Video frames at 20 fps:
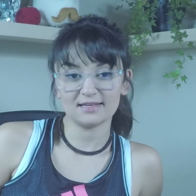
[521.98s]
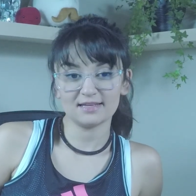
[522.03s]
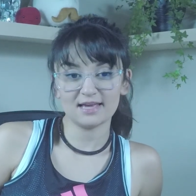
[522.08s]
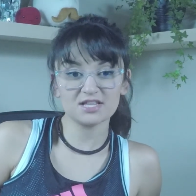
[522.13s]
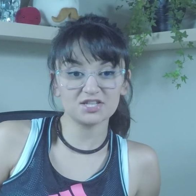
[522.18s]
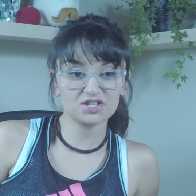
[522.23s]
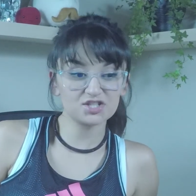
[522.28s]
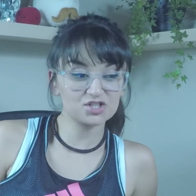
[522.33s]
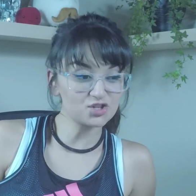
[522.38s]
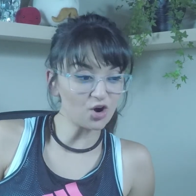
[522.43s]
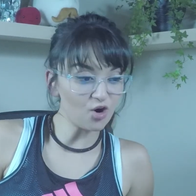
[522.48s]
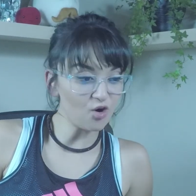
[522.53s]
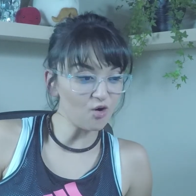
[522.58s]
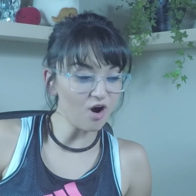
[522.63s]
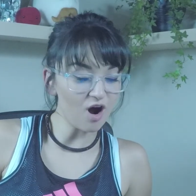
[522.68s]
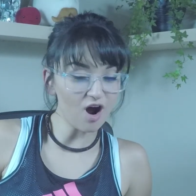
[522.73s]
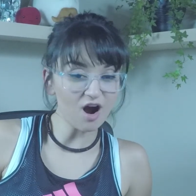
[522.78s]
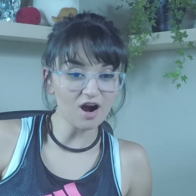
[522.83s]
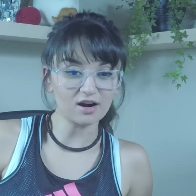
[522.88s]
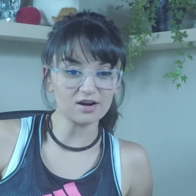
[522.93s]
it's so
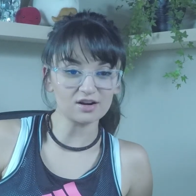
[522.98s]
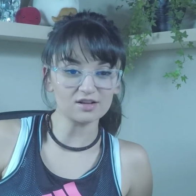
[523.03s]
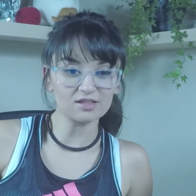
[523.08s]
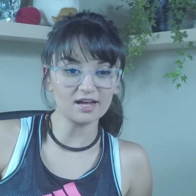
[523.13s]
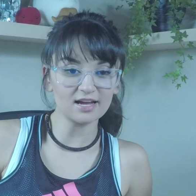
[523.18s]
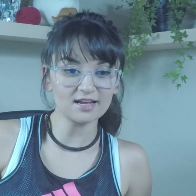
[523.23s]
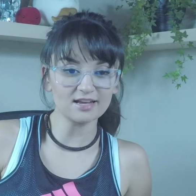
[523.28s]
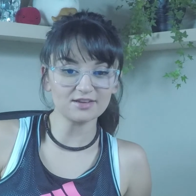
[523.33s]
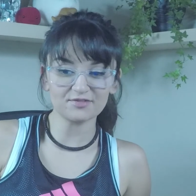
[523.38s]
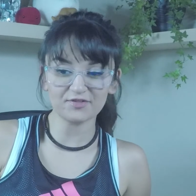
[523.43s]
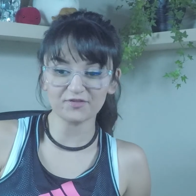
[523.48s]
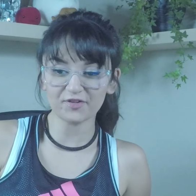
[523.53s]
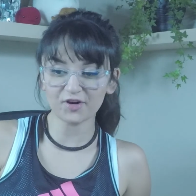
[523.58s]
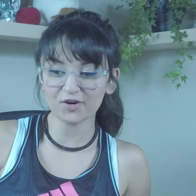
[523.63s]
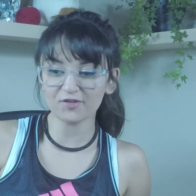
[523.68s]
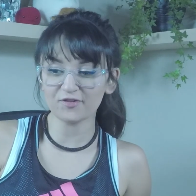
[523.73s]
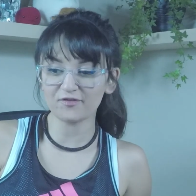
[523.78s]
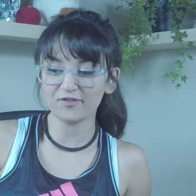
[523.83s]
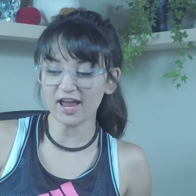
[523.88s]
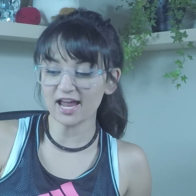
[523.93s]
hard. Her
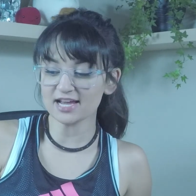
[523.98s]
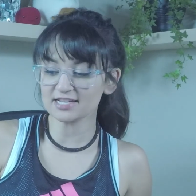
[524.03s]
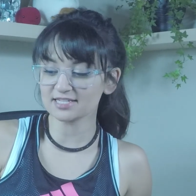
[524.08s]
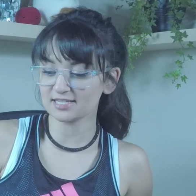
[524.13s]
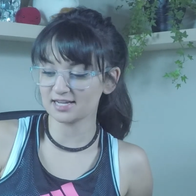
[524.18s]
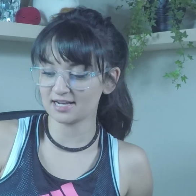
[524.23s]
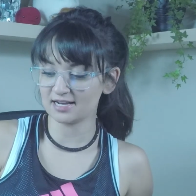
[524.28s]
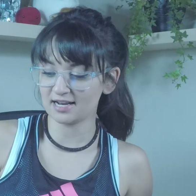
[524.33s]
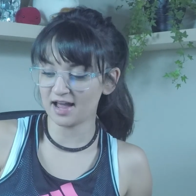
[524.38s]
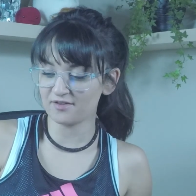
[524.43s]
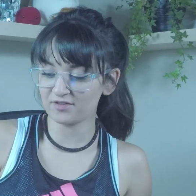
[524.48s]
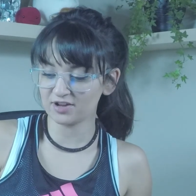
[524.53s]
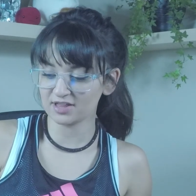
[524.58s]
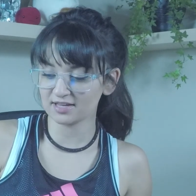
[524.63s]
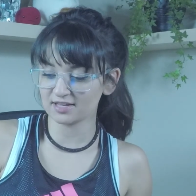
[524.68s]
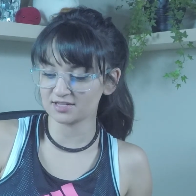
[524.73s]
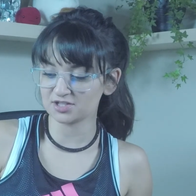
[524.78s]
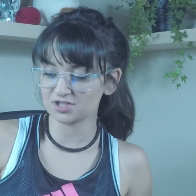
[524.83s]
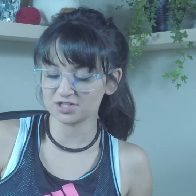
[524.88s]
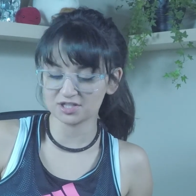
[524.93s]
her face and
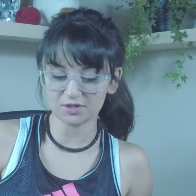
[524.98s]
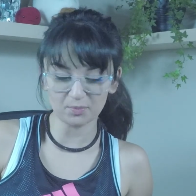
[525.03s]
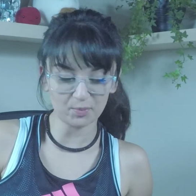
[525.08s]
everything is just the